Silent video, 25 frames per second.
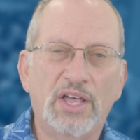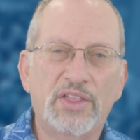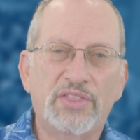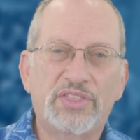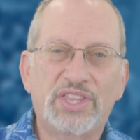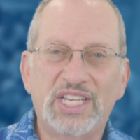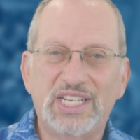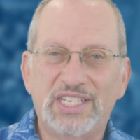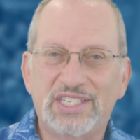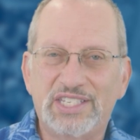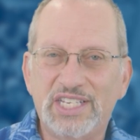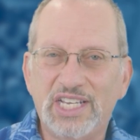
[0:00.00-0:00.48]

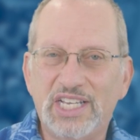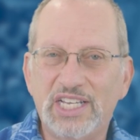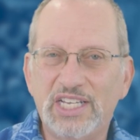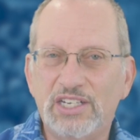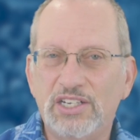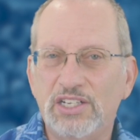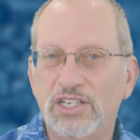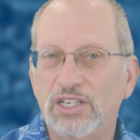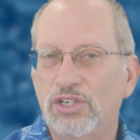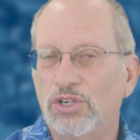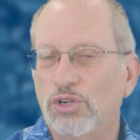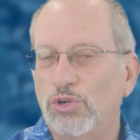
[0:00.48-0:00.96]
they
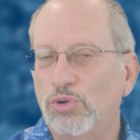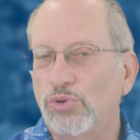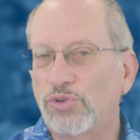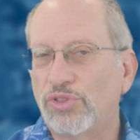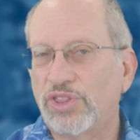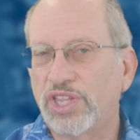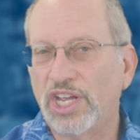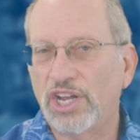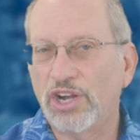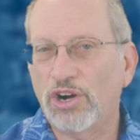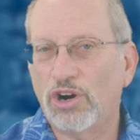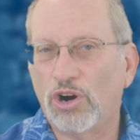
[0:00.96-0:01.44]
did, who
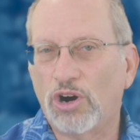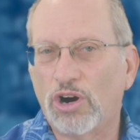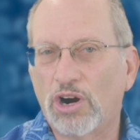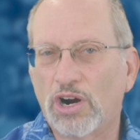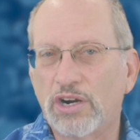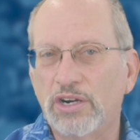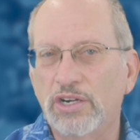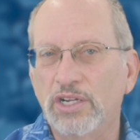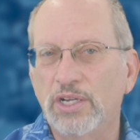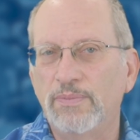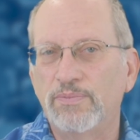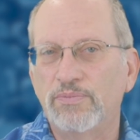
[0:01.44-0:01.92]
they
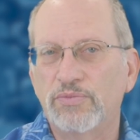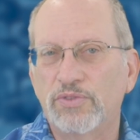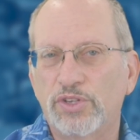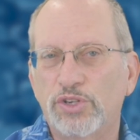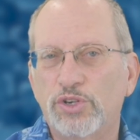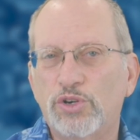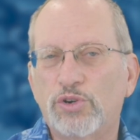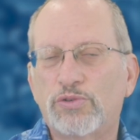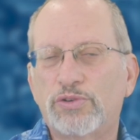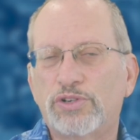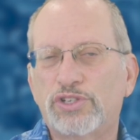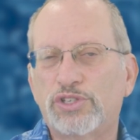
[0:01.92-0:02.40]
are.
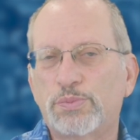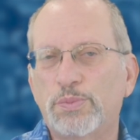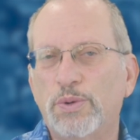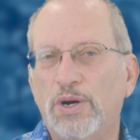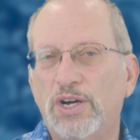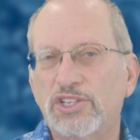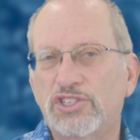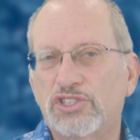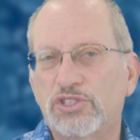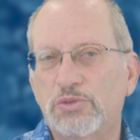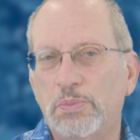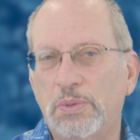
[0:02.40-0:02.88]
Your
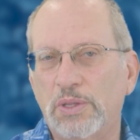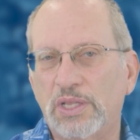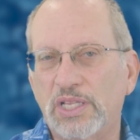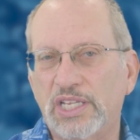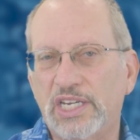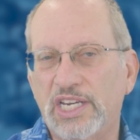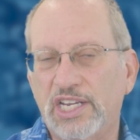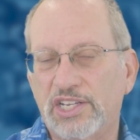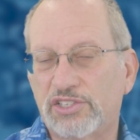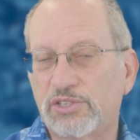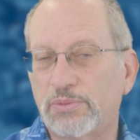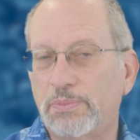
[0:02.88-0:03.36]

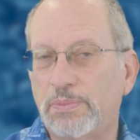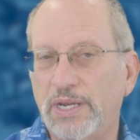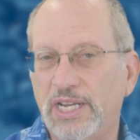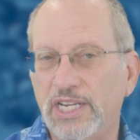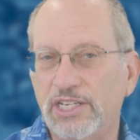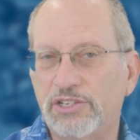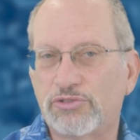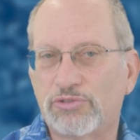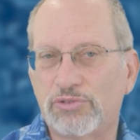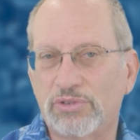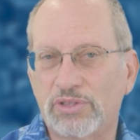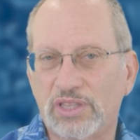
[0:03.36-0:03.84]
responsibility as a
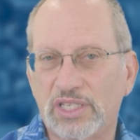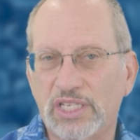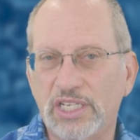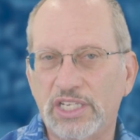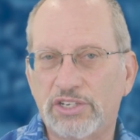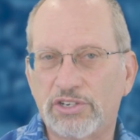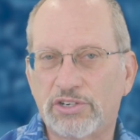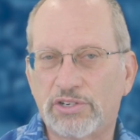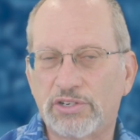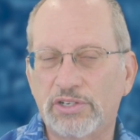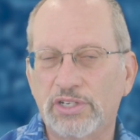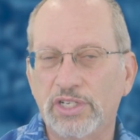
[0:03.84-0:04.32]
patron
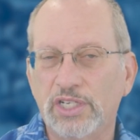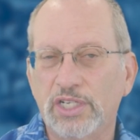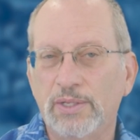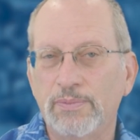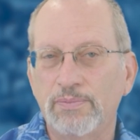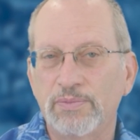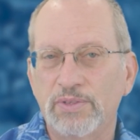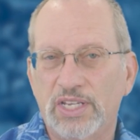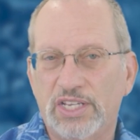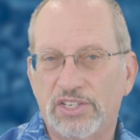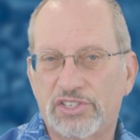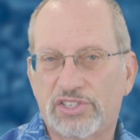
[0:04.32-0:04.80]
leader
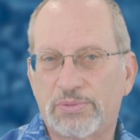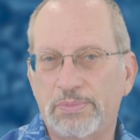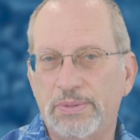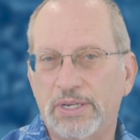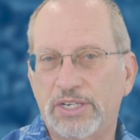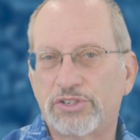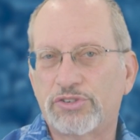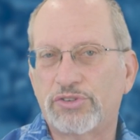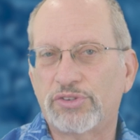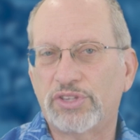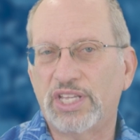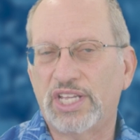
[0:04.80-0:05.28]
is to
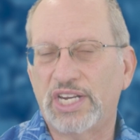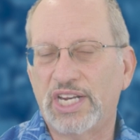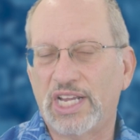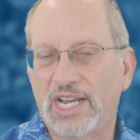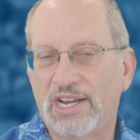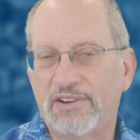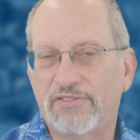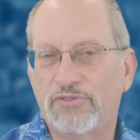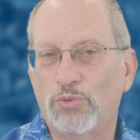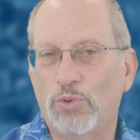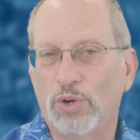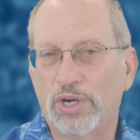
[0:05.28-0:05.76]
make sure that
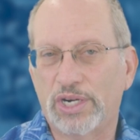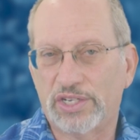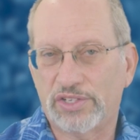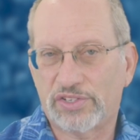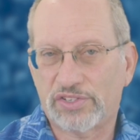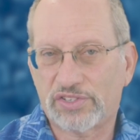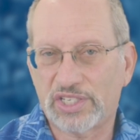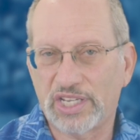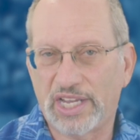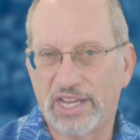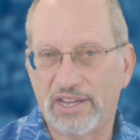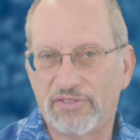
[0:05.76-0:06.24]
everyone is
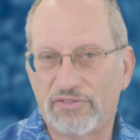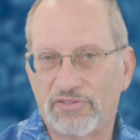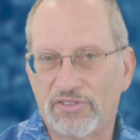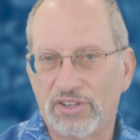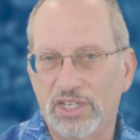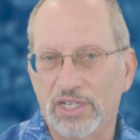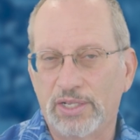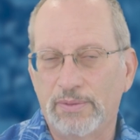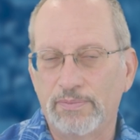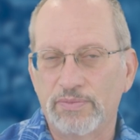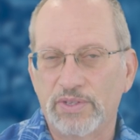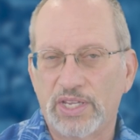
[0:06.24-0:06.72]
safe.
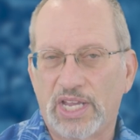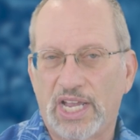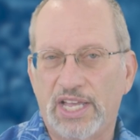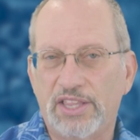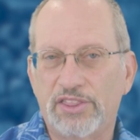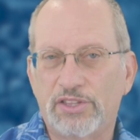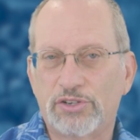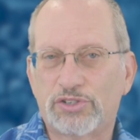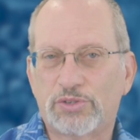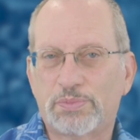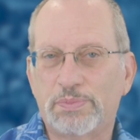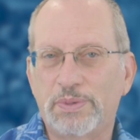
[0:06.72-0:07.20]

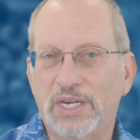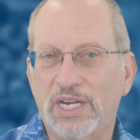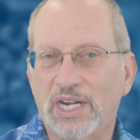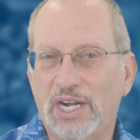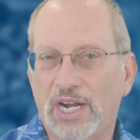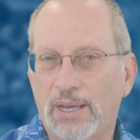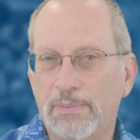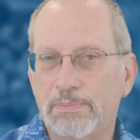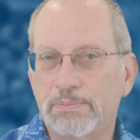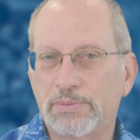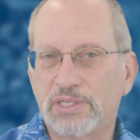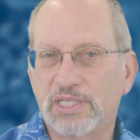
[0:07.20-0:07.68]
And there's been an
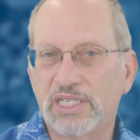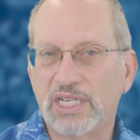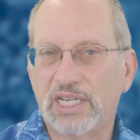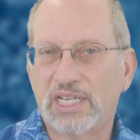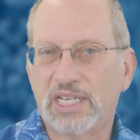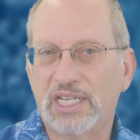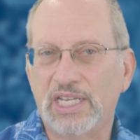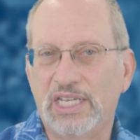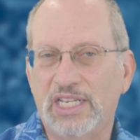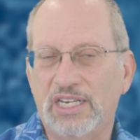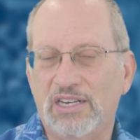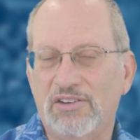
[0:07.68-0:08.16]

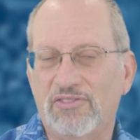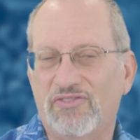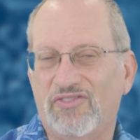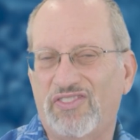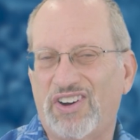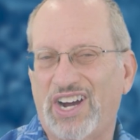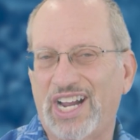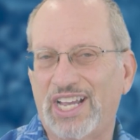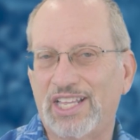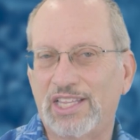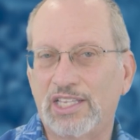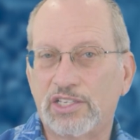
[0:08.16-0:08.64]
uptick in
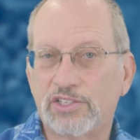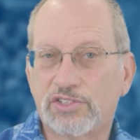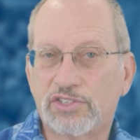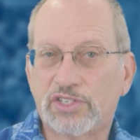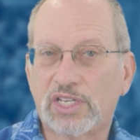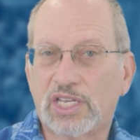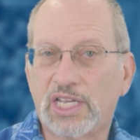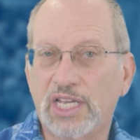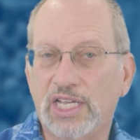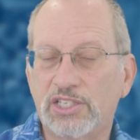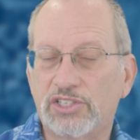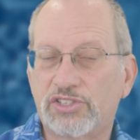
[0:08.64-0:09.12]
violence
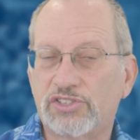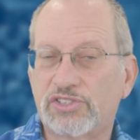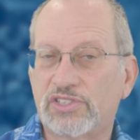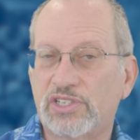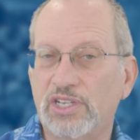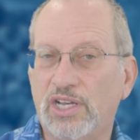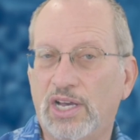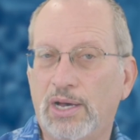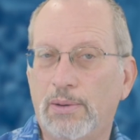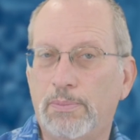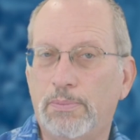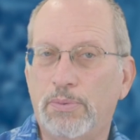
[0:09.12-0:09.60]
against
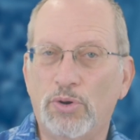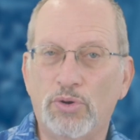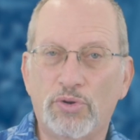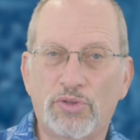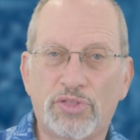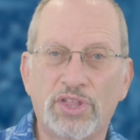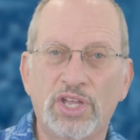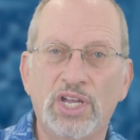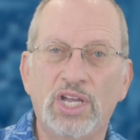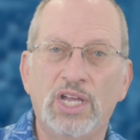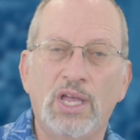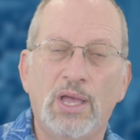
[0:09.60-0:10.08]

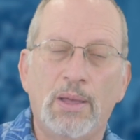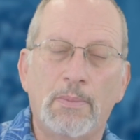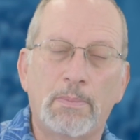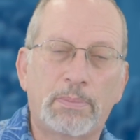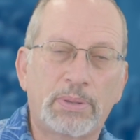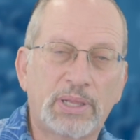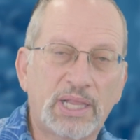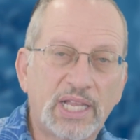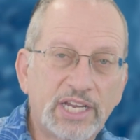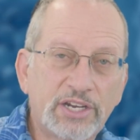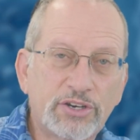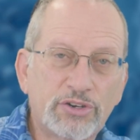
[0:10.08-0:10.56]
both
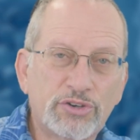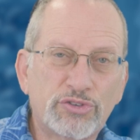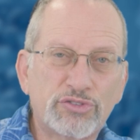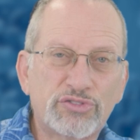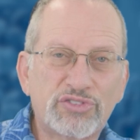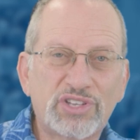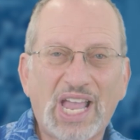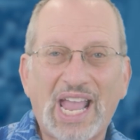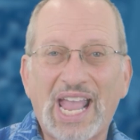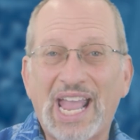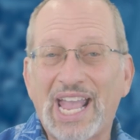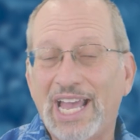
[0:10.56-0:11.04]

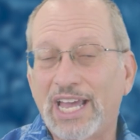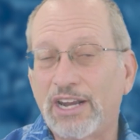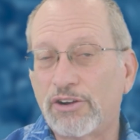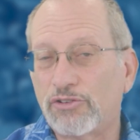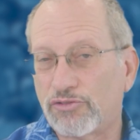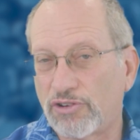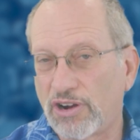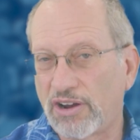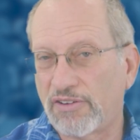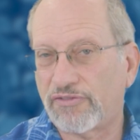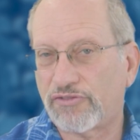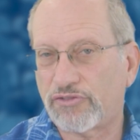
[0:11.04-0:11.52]
players and
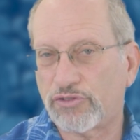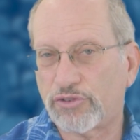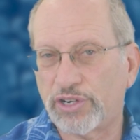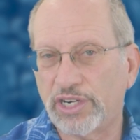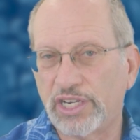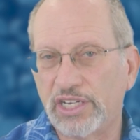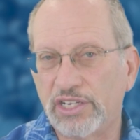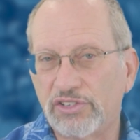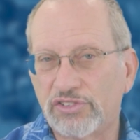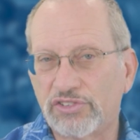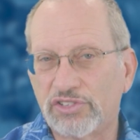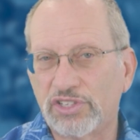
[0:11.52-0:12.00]

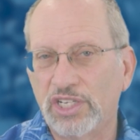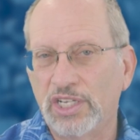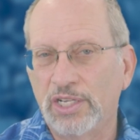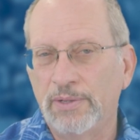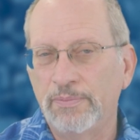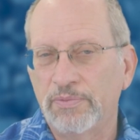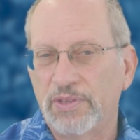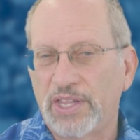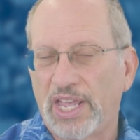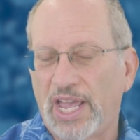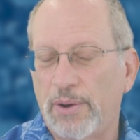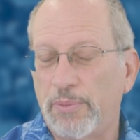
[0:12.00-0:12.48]
referees.
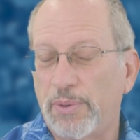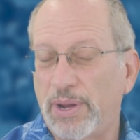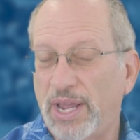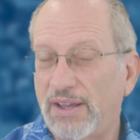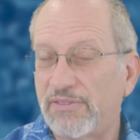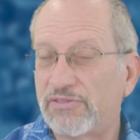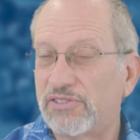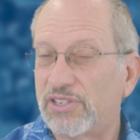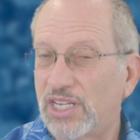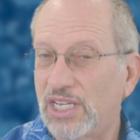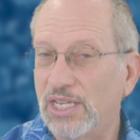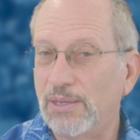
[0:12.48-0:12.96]
And we
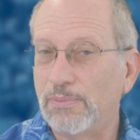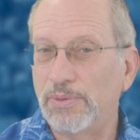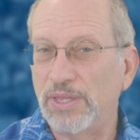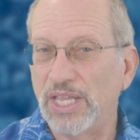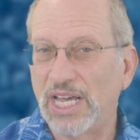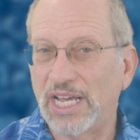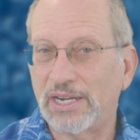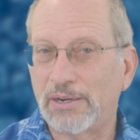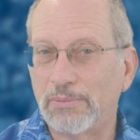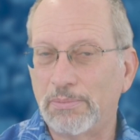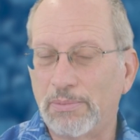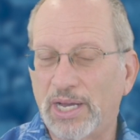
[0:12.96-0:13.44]
have to keep
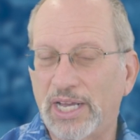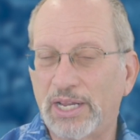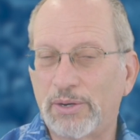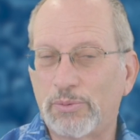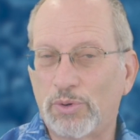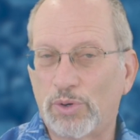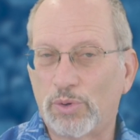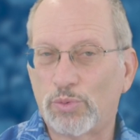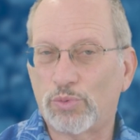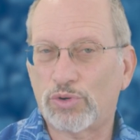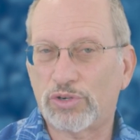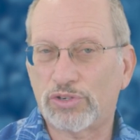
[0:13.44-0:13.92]
that in mind
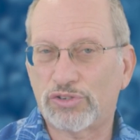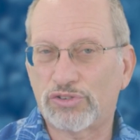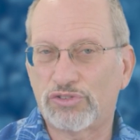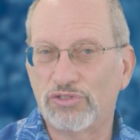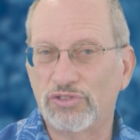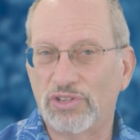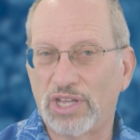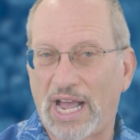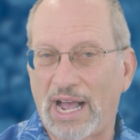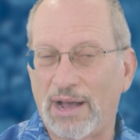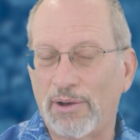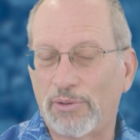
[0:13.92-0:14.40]
when we're
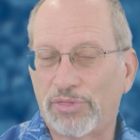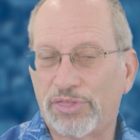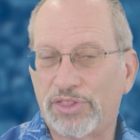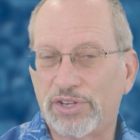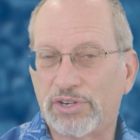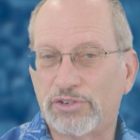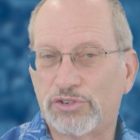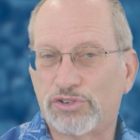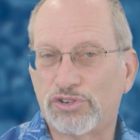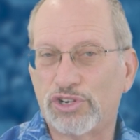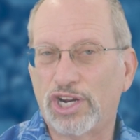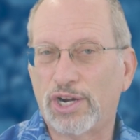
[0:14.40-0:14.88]
out
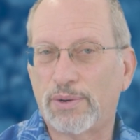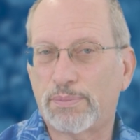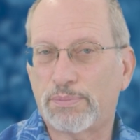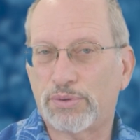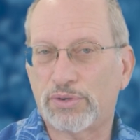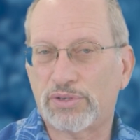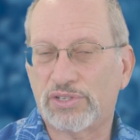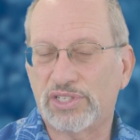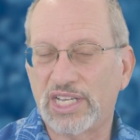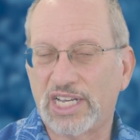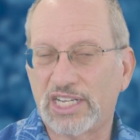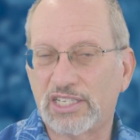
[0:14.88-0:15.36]
there trying to
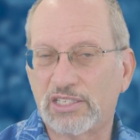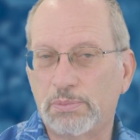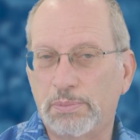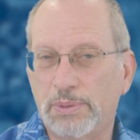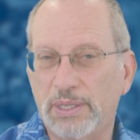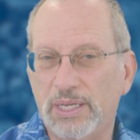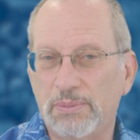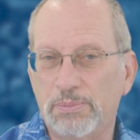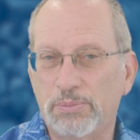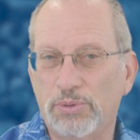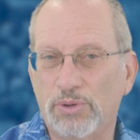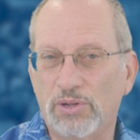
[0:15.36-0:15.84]
protect
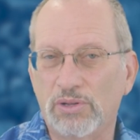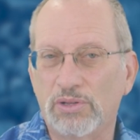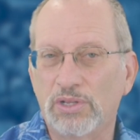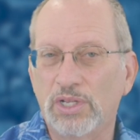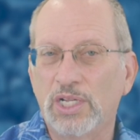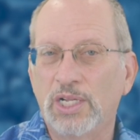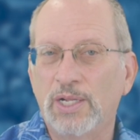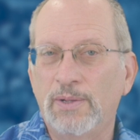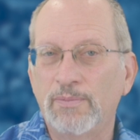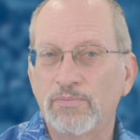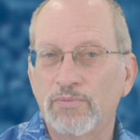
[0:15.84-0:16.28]
people.